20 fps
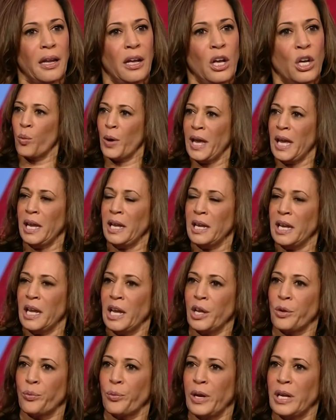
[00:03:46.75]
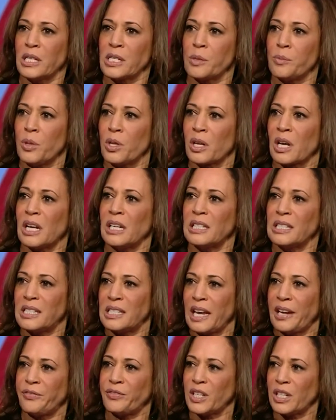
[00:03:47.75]
We need reasonable gun
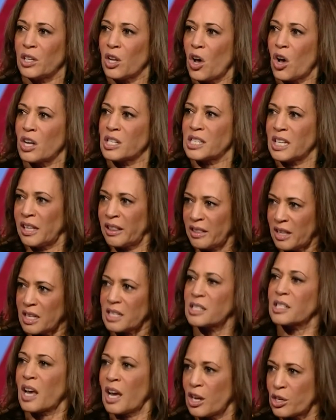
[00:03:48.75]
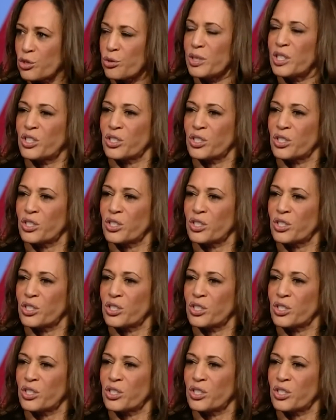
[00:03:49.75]
safety laws in this country,